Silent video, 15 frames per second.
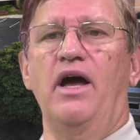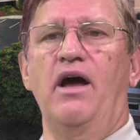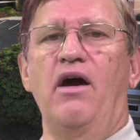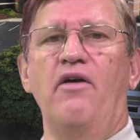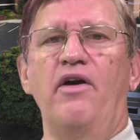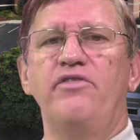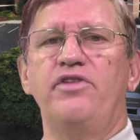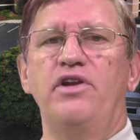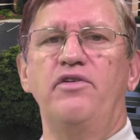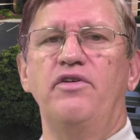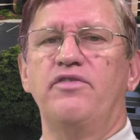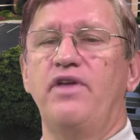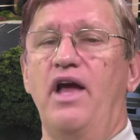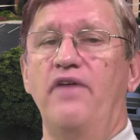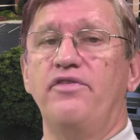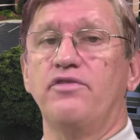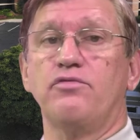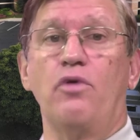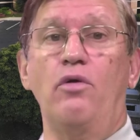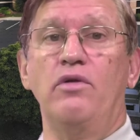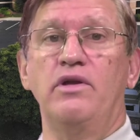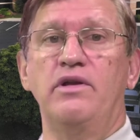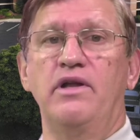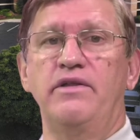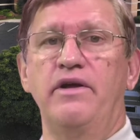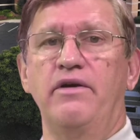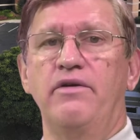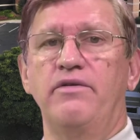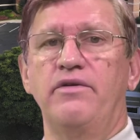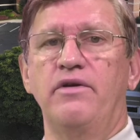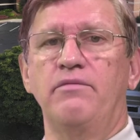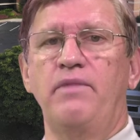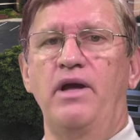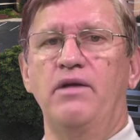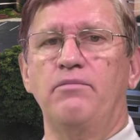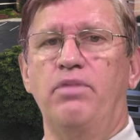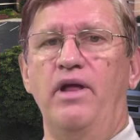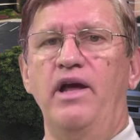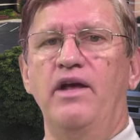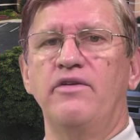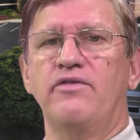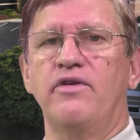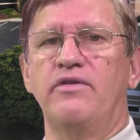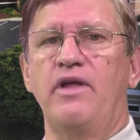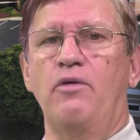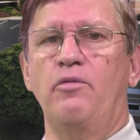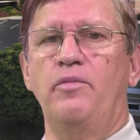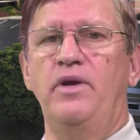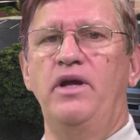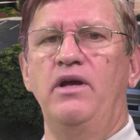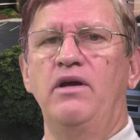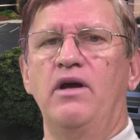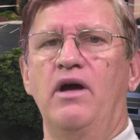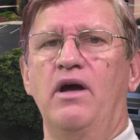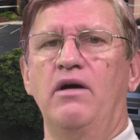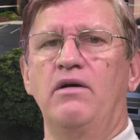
Our engineering staff is rolling, and they're making plans that will be,